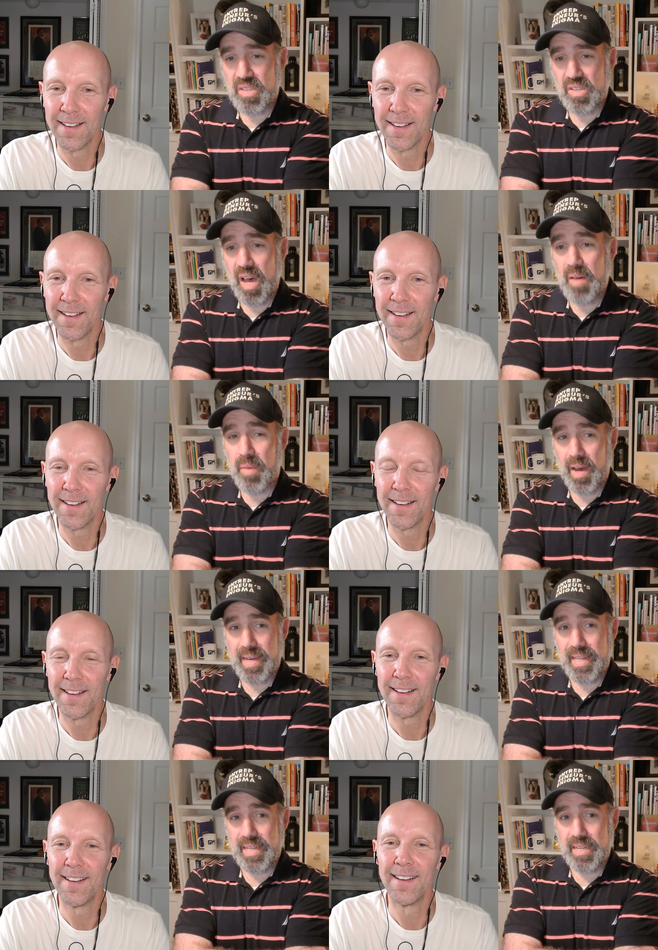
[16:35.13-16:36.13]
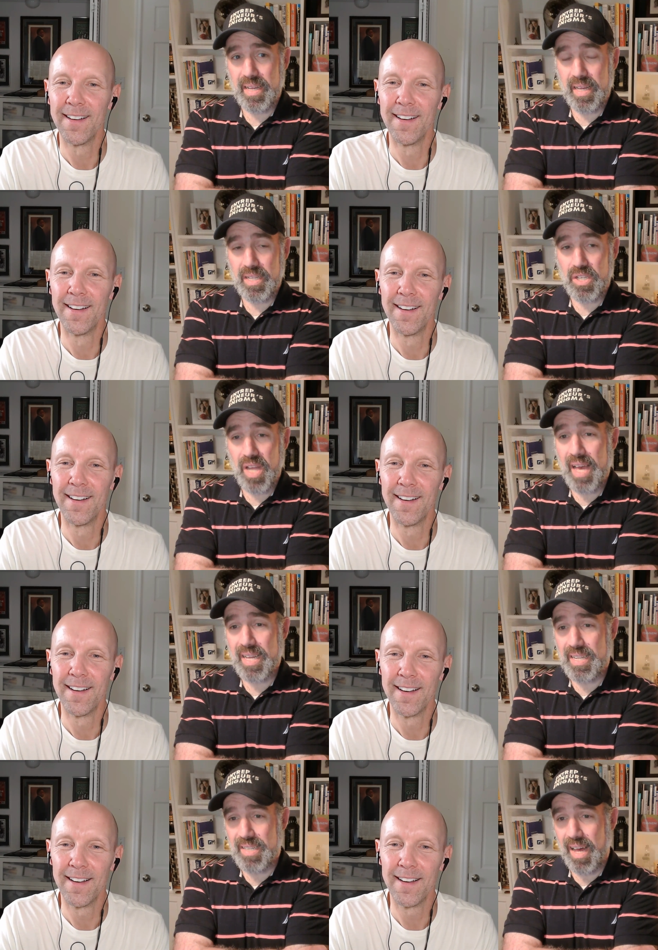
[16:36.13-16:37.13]
Speaker 1: this combine in a, in a
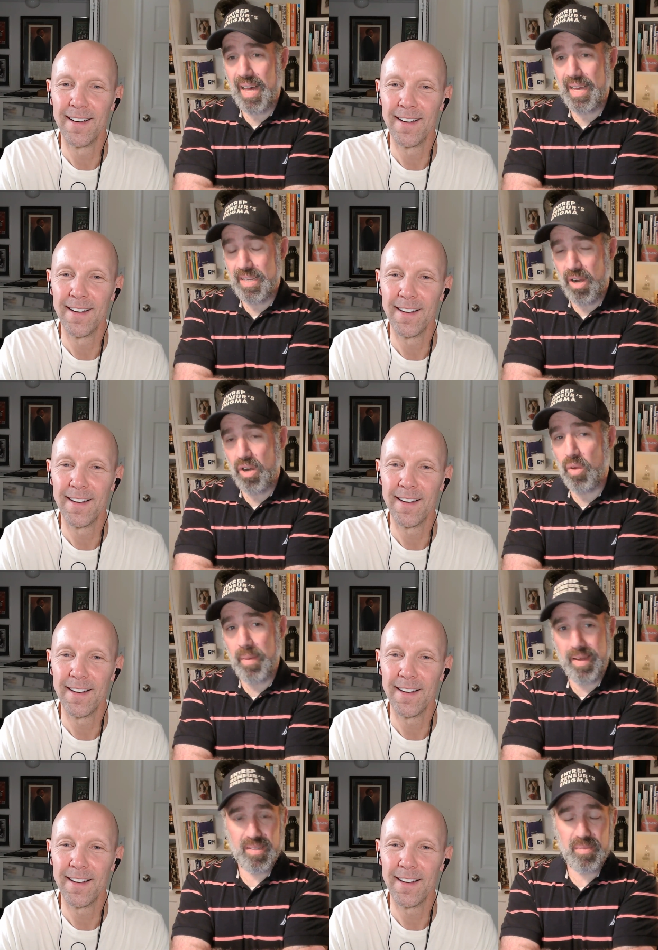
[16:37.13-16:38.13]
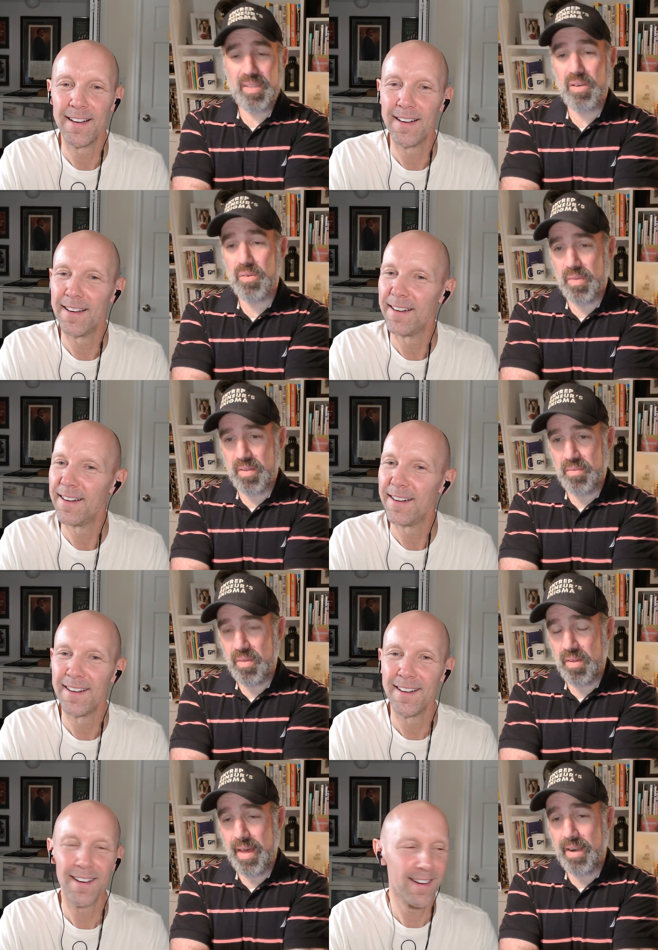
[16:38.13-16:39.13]
jacket and tie and cargo pants. My deal with my
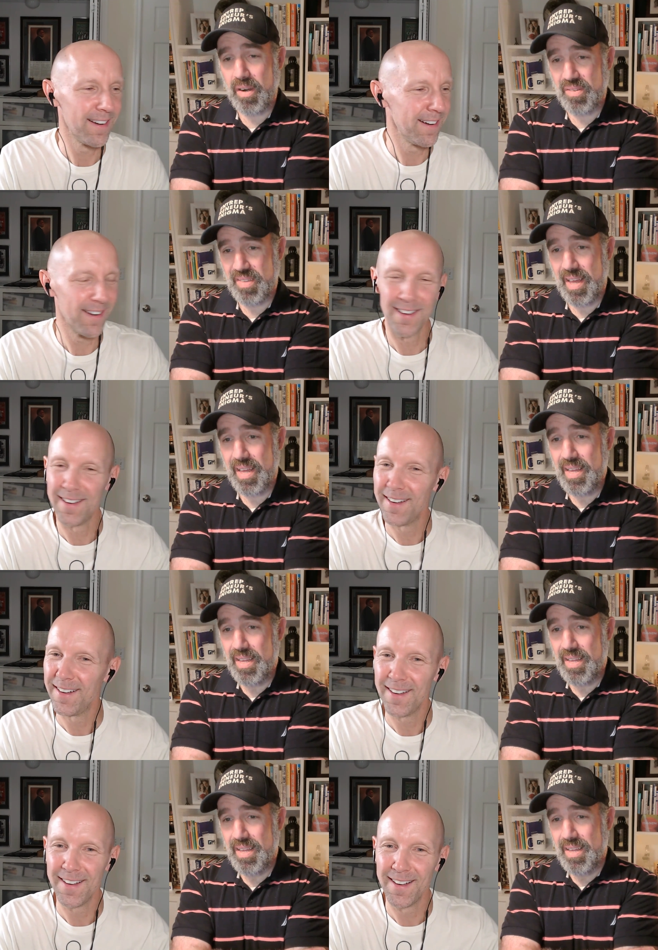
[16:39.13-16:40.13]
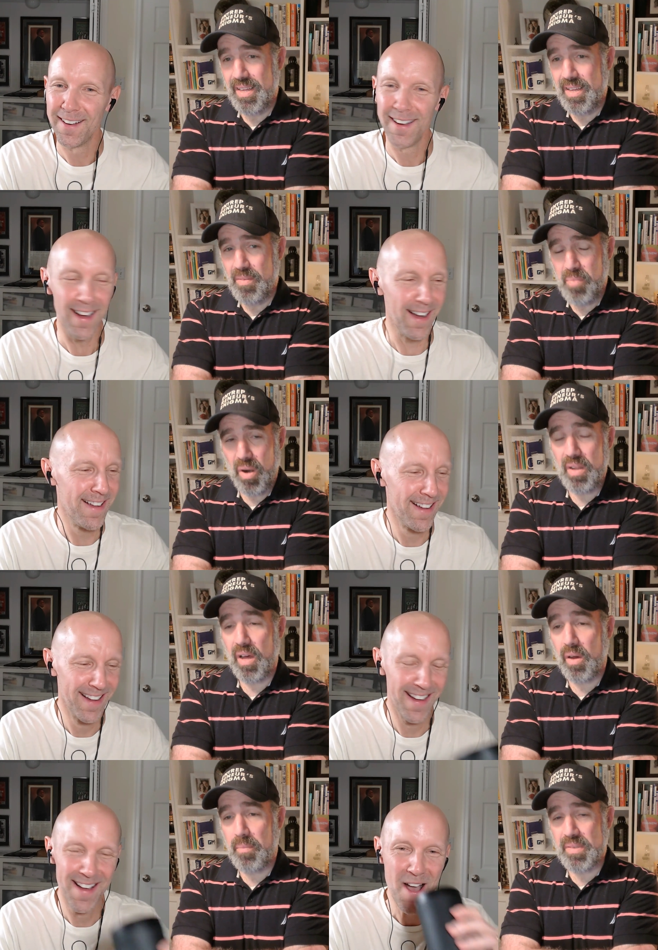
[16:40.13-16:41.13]
editor was that part you
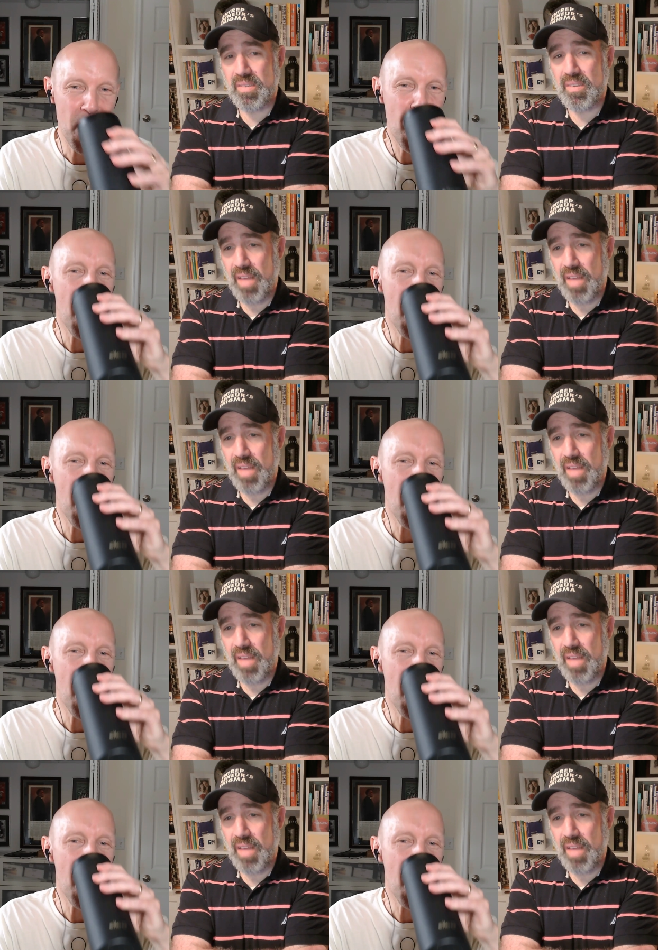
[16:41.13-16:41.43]
know business on